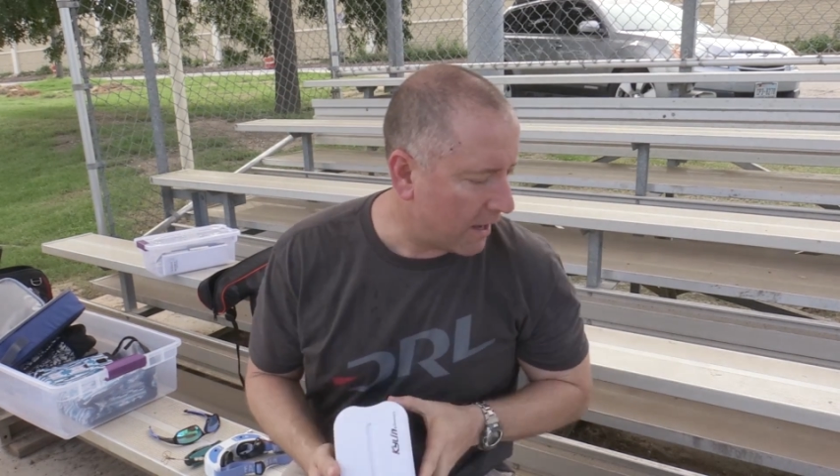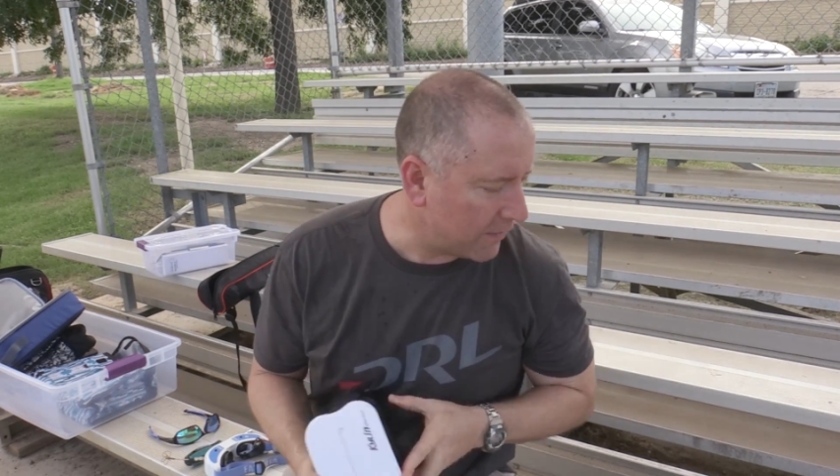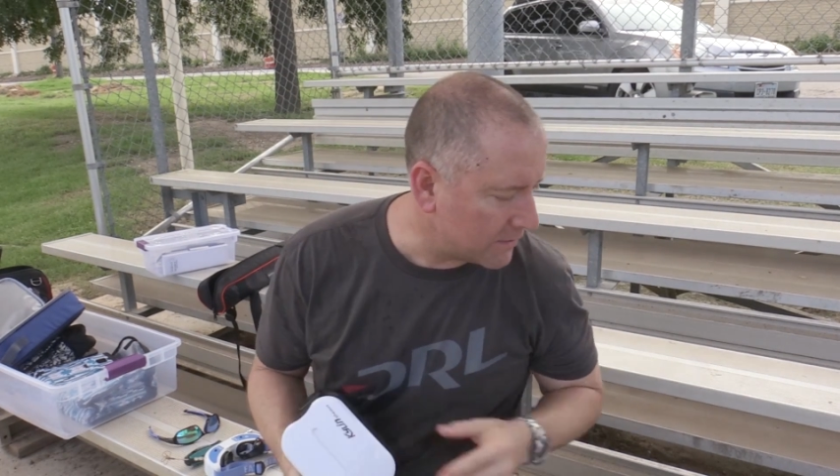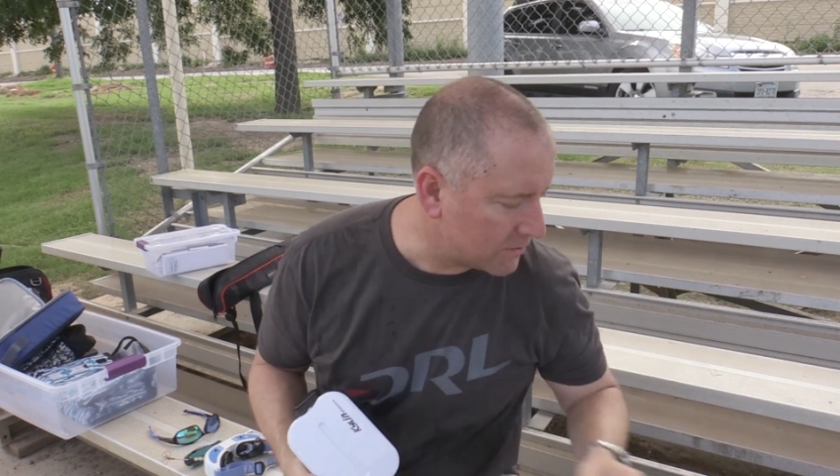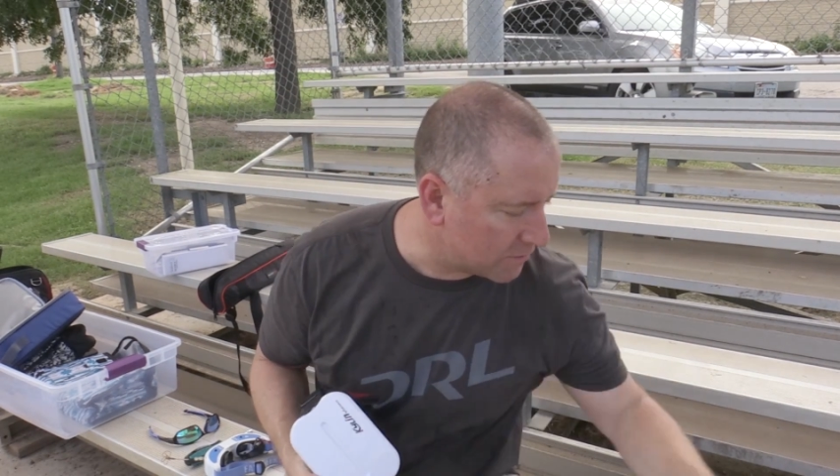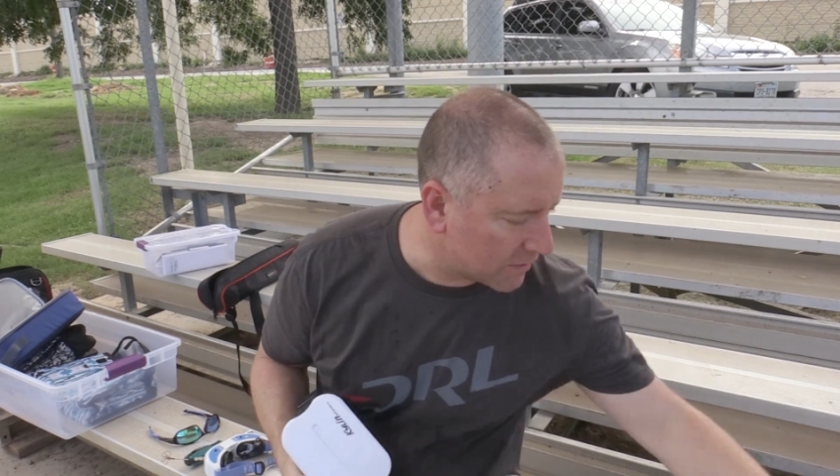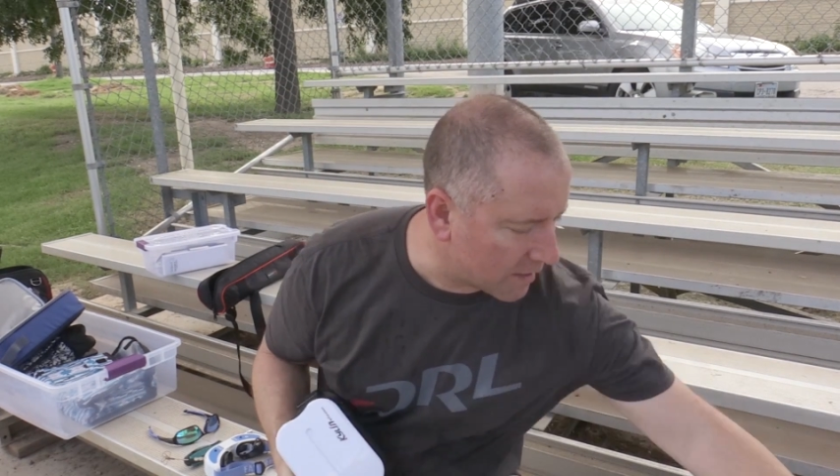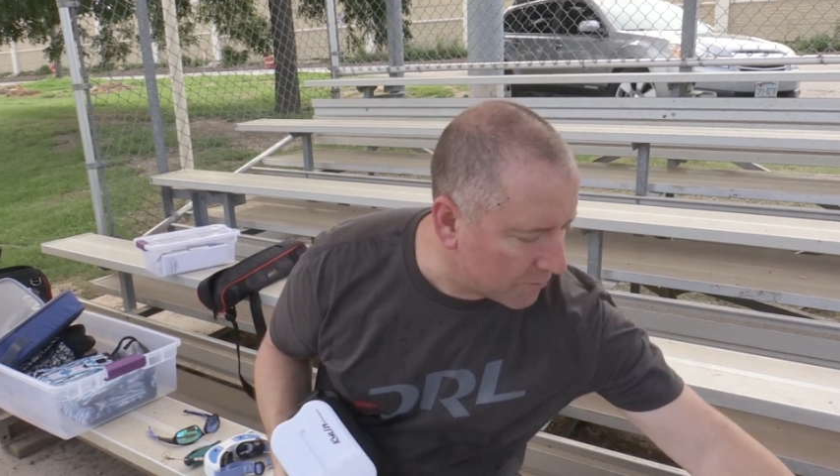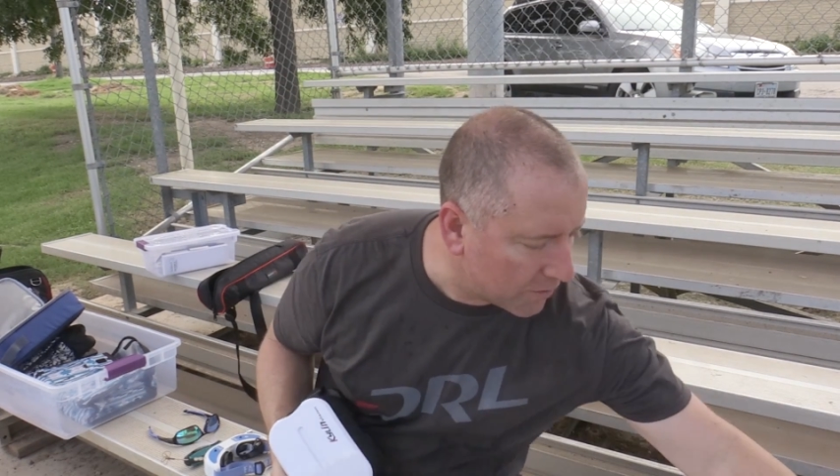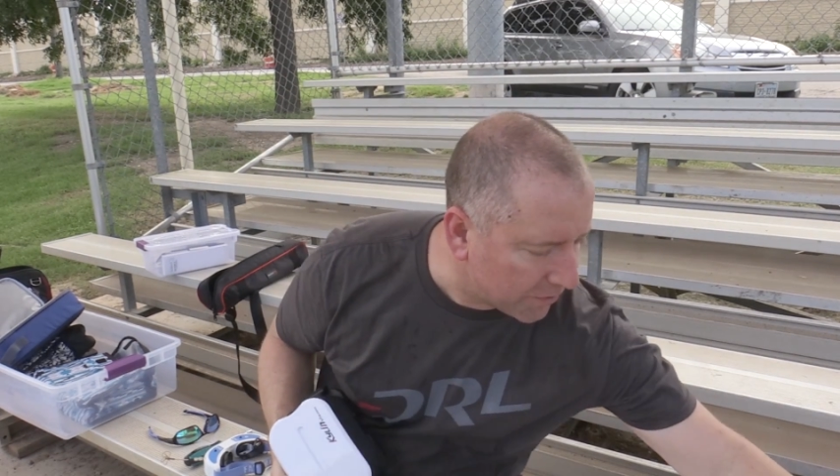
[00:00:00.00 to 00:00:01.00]
And they do
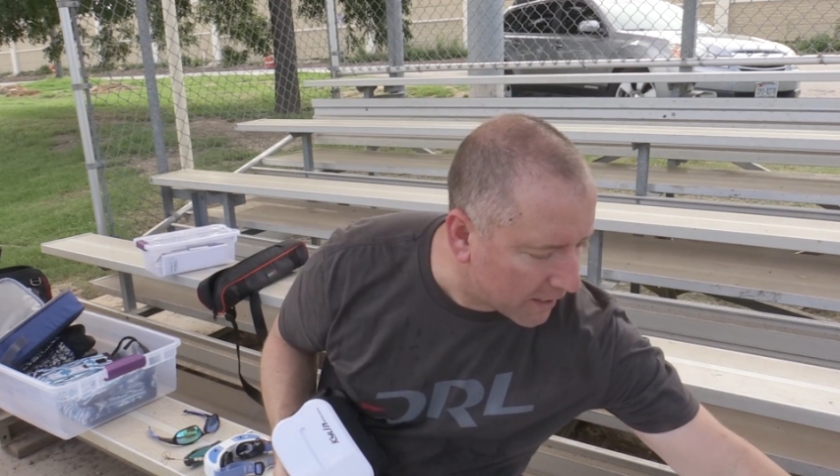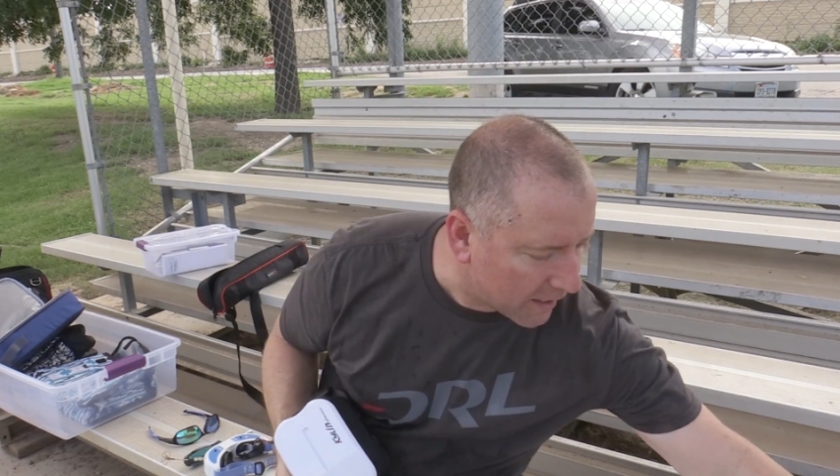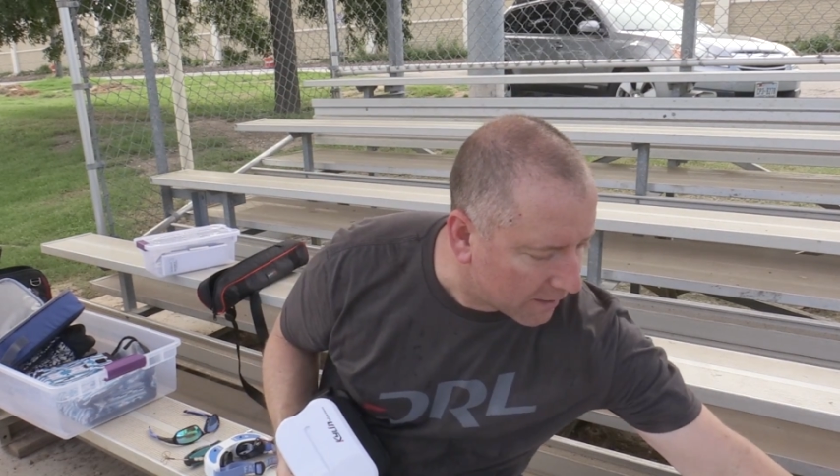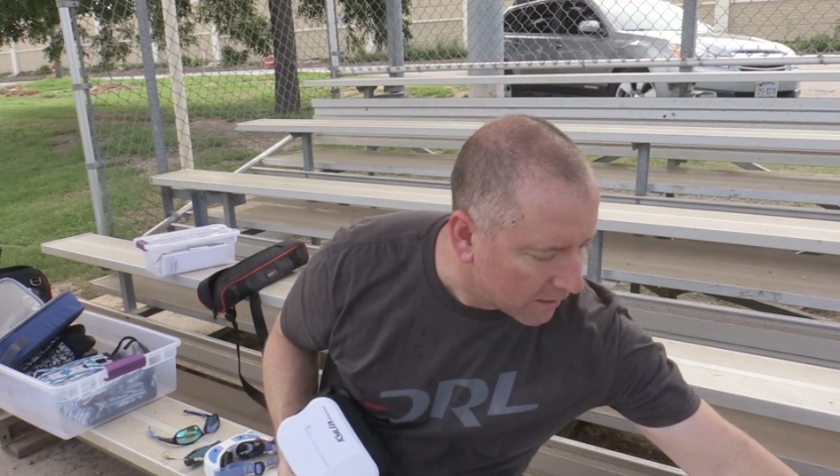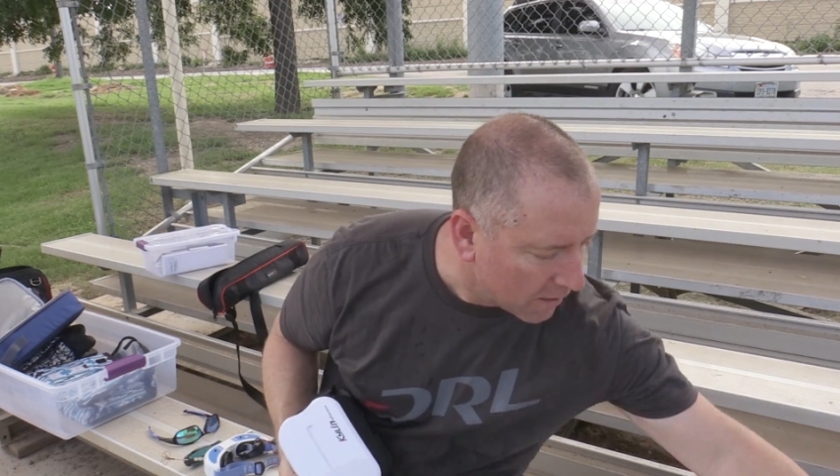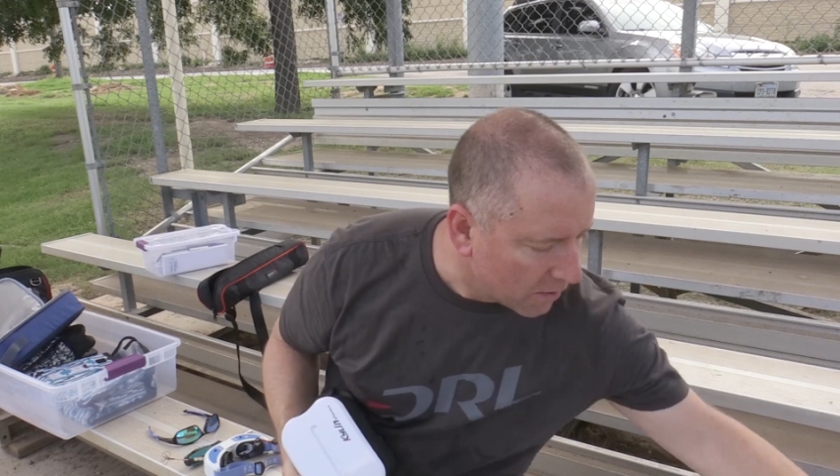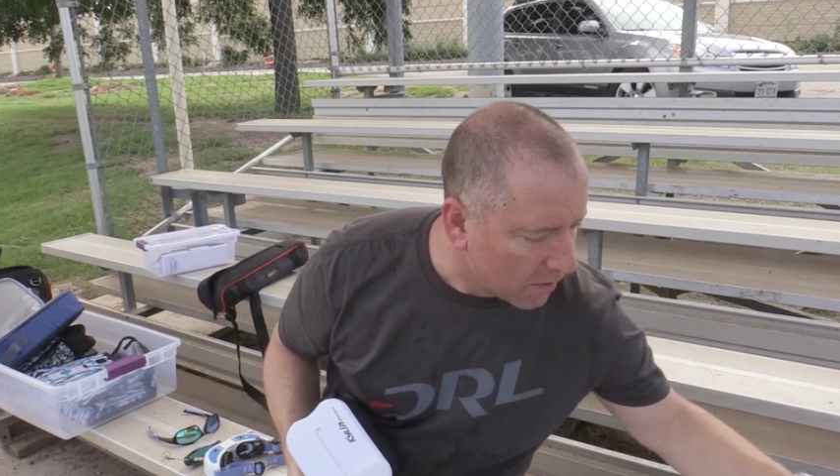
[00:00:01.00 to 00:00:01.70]
come with a